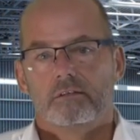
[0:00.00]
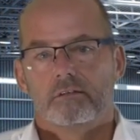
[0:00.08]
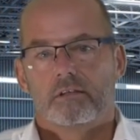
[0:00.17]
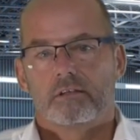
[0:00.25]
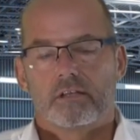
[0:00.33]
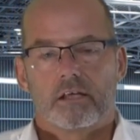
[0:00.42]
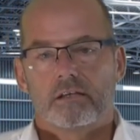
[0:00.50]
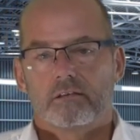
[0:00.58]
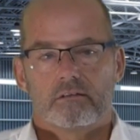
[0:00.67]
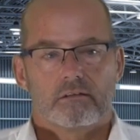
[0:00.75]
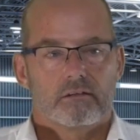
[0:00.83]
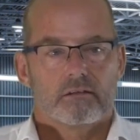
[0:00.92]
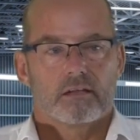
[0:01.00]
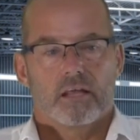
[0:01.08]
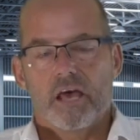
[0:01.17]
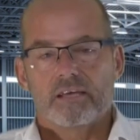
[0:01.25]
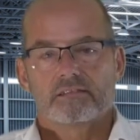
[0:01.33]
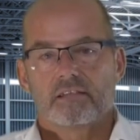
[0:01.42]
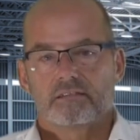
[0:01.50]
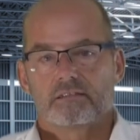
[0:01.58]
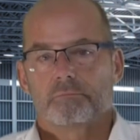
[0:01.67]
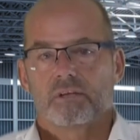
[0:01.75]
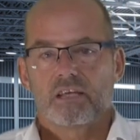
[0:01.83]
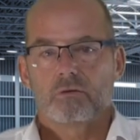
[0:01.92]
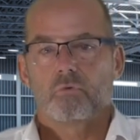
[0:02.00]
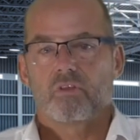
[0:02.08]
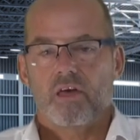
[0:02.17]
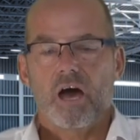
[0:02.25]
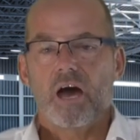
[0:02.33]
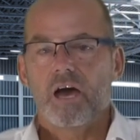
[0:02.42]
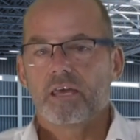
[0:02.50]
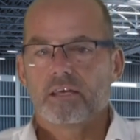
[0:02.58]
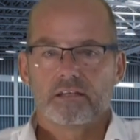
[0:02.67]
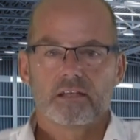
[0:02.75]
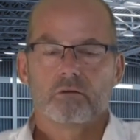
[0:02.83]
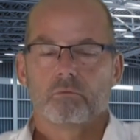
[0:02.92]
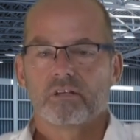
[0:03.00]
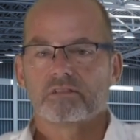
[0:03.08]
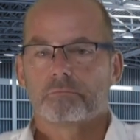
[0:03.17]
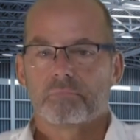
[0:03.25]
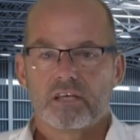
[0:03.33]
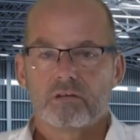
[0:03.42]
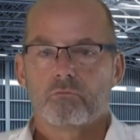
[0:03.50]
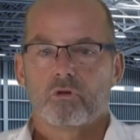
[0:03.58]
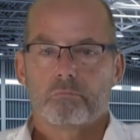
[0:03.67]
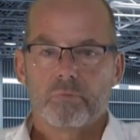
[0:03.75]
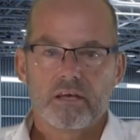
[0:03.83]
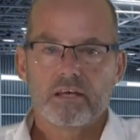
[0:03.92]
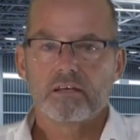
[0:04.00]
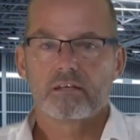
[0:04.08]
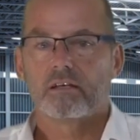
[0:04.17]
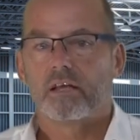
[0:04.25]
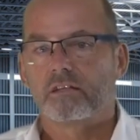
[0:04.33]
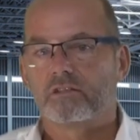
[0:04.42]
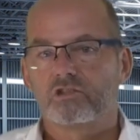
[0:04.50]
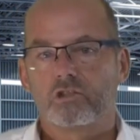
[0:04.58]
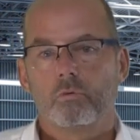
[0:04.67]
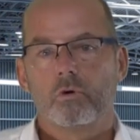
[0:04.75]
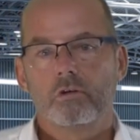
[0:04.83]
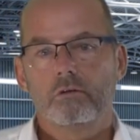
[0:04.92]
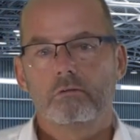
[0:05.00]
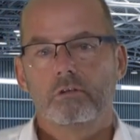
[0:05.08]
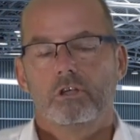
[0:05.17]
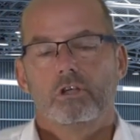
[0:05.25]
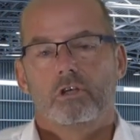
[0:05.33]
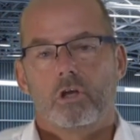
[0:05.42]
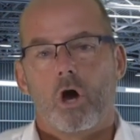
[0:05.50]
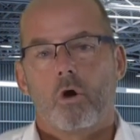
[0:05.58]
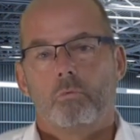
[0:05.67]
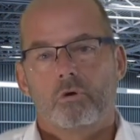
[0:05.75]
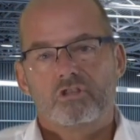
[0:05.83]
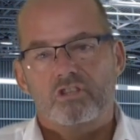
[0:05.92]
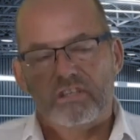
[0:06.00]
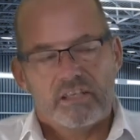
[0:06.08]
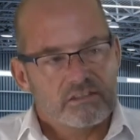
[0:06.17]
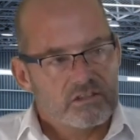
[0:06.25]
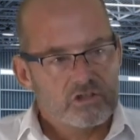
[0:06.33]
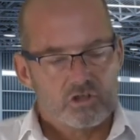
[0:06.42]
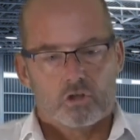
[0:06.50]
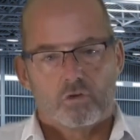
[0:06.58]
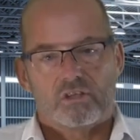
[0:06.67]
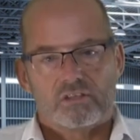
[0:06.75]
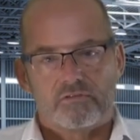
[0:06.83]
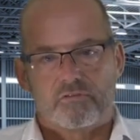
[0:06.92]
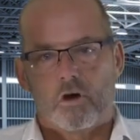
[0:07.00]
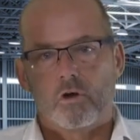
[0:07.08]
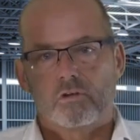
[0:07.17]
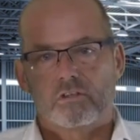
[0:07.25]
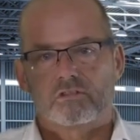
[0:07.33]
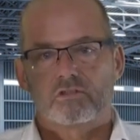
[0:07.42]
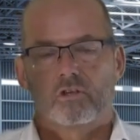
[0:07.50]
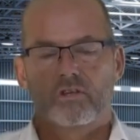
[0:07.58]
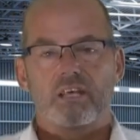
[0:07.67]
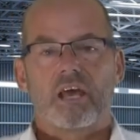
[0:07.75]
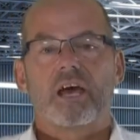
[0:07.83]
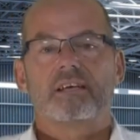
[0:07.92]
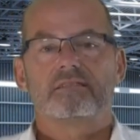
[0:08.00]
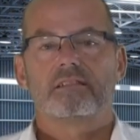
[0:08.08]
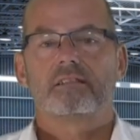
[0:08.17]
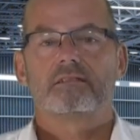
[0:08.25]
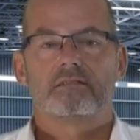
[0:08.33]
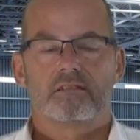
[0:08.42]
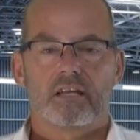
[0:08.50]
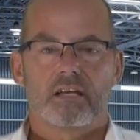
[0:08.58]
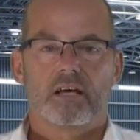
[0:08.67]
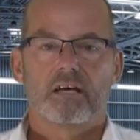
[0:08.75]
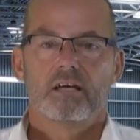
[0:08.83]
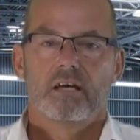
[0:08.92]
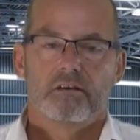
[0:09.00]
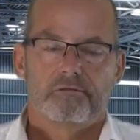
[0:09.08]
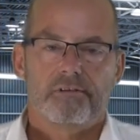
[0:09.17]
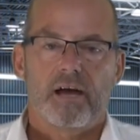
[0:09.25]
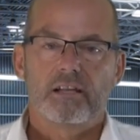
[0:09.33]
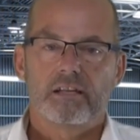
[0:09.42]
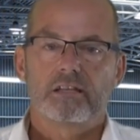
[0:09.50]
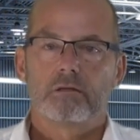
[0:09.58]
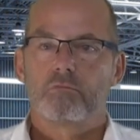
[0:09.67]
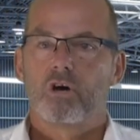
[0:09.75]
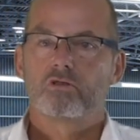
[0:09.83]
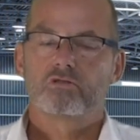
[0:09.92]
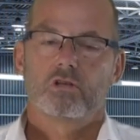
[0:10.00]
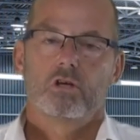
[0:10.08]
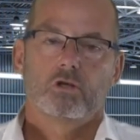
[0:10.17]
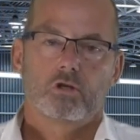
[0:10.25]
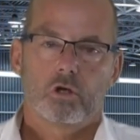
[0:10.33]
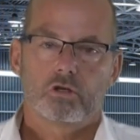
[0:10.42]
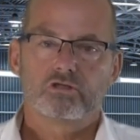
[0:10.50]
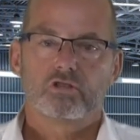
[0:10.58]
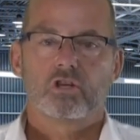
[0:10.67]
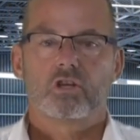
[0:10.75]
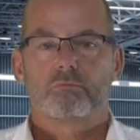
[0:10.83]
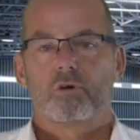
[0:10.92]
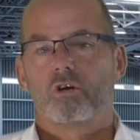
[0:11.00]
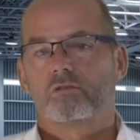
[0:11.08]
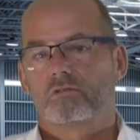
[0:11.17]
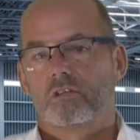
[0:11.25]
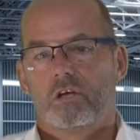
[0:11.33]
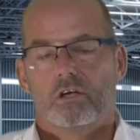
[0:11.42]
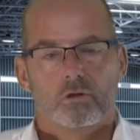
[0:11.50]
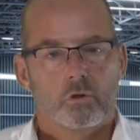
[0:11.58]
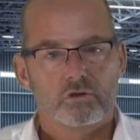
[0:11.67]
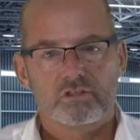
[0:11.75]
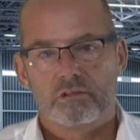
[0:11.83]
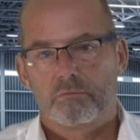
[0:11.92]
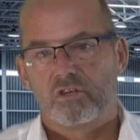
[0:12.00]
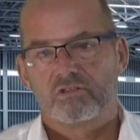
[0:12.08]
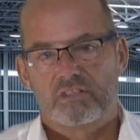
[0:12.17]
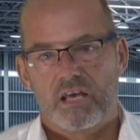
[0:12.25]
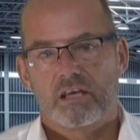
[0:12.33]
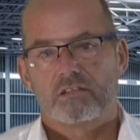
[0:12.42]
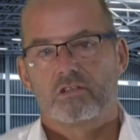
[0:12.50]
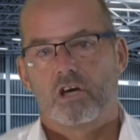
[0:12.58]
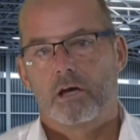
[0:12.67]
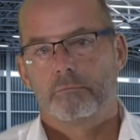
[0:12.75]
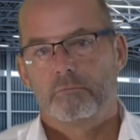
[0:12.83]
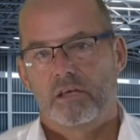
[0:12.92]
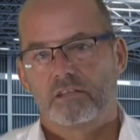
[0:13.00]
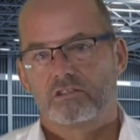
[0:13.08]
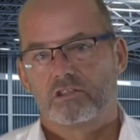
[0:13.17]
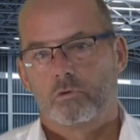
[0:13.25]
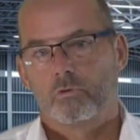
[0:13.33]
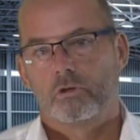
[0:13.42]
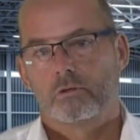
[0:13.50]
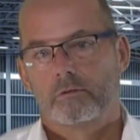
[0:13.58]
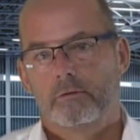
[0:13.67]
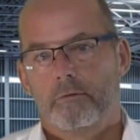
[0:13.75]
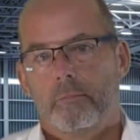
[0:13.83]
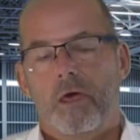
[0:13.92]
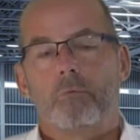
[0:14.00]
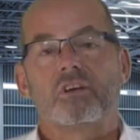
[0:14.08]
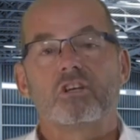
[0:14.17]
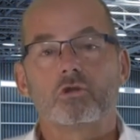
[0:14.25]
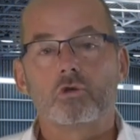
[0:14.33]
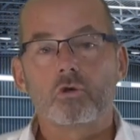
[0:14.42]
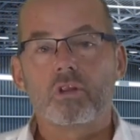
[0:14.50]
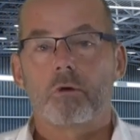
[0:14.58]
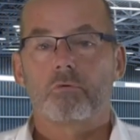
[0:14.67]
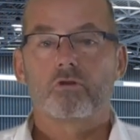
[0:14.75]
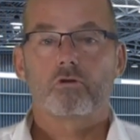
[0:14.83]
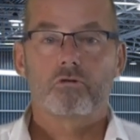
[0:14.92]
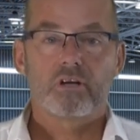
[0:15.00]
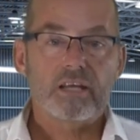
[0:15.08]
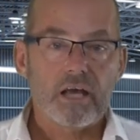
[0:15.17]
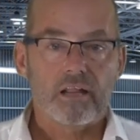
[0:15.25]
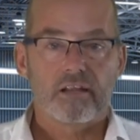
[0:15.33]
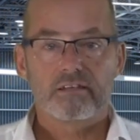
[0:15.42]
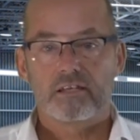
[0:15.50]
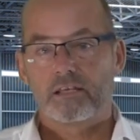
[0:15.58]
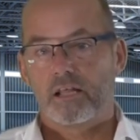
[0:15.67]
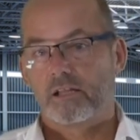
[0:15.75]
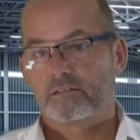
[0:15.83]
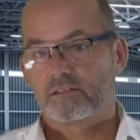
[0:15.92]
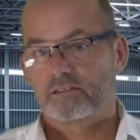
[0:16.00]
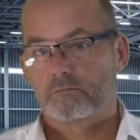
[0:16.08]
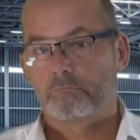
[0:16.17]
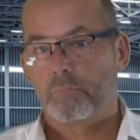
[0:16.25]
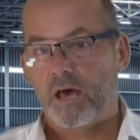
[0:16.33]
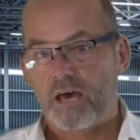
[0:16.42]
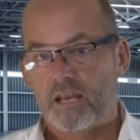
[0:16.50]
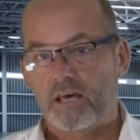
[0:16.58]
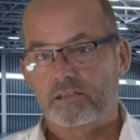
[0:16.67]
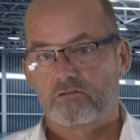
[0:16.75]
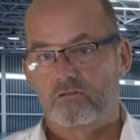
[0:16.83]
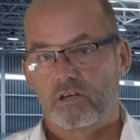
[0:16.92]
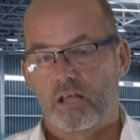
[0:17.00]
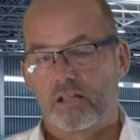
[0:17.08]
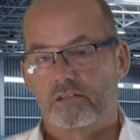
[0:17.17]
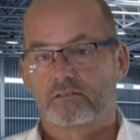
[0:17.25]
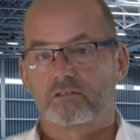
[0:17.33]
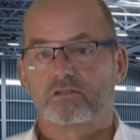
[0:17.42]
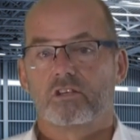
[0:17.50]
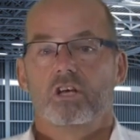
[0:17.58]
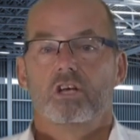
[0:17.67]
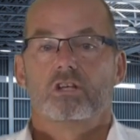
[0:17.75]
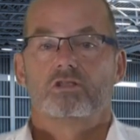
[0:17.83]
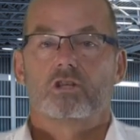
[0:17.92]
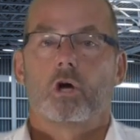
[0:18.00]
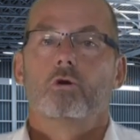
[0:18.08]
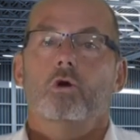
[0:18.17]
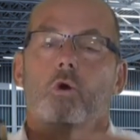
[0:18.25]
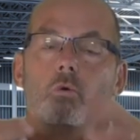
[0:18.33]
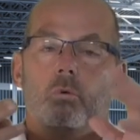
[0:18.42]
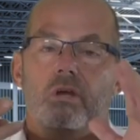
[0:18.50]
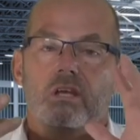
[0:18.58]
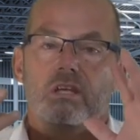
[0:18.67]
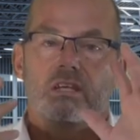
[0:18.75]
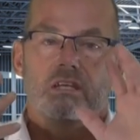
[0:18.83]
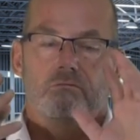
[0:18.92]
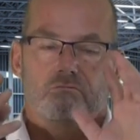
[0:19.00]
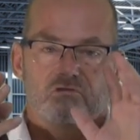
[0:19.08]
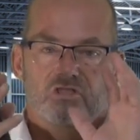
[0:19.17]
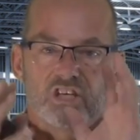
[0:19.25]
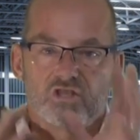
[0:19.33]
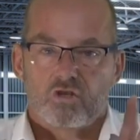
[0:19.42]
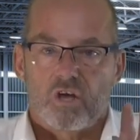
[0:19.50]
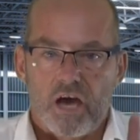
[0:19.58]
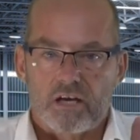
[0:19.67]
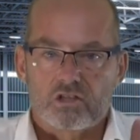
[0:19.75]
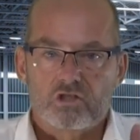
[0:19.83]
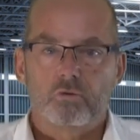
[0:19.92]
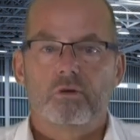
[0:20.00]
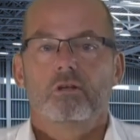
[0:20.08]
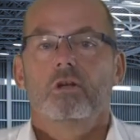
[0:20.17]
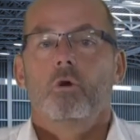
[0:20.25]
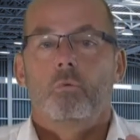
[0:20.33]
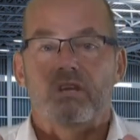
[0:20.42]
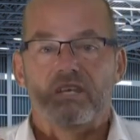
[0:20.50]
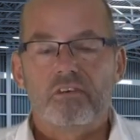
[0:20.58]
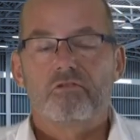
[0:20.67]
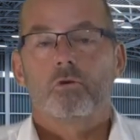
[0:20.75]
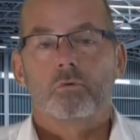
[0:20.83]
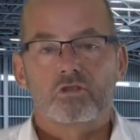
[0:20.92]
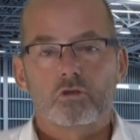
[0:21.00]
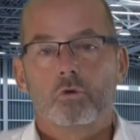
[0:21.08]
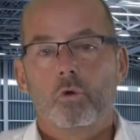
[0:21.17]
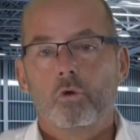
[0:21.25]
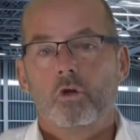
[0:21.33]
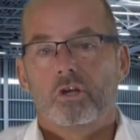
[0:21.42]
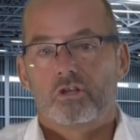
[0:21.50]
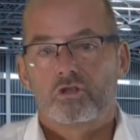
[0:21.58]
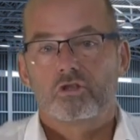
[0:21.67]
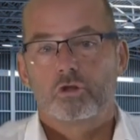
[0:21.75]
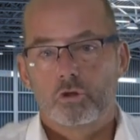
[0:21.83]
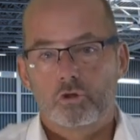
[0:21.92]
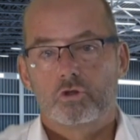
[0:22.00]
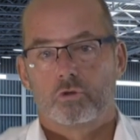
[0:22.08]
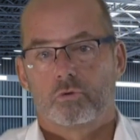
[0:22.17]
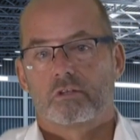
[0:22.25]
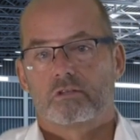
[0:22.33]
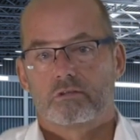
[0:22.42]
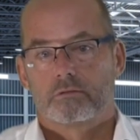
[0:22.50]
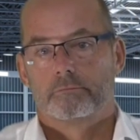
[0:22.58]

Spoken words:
At the assets that begin with A and then the ones that begin with B and so on? No, what you need to do is focus on the assets that are failing the most, costing you the most, causing the most downtime and so on. And we can do that with criticality analysis and bad actor analysis. So we teach you how to do it, we give you a tool to do it.